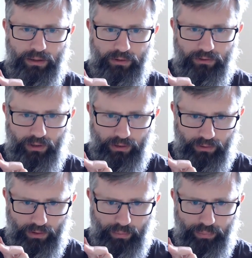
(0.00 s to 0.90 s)
stuck
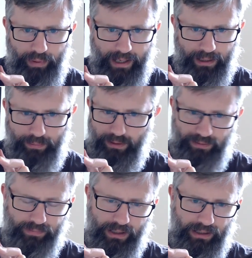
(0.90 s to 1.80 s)
on the back,
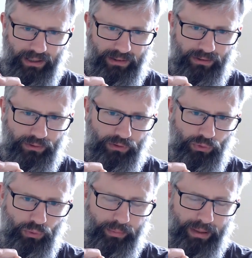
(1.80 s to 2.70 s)
but it's
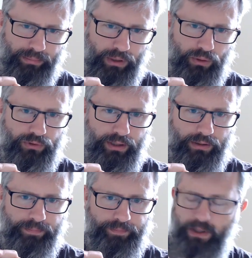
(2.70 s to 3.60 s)
all a bit
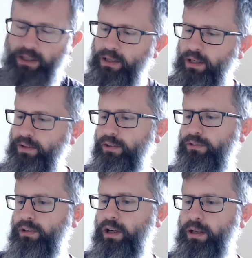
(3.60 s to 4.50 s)
muted. And
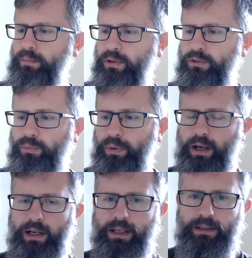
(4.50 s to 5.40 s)
this time the
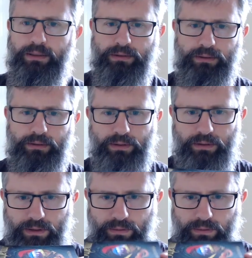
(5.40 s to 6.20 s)
spine, let's